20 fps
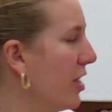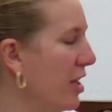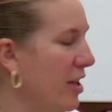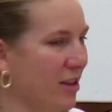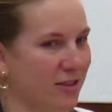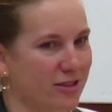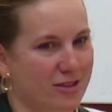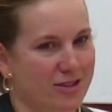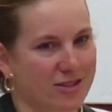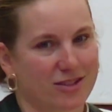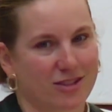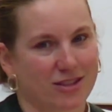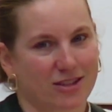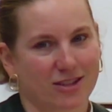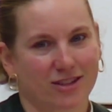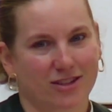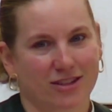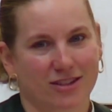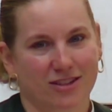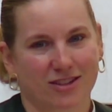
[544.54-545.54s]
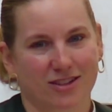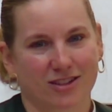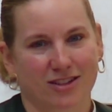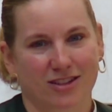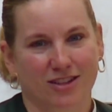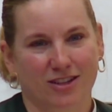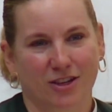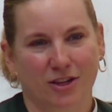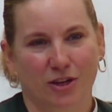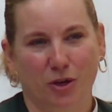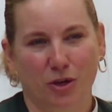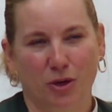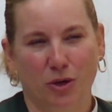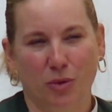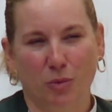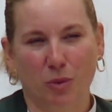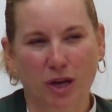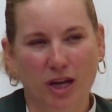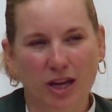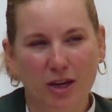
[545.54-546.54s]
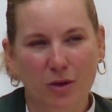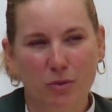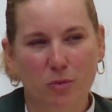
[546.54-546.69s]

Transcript: this, we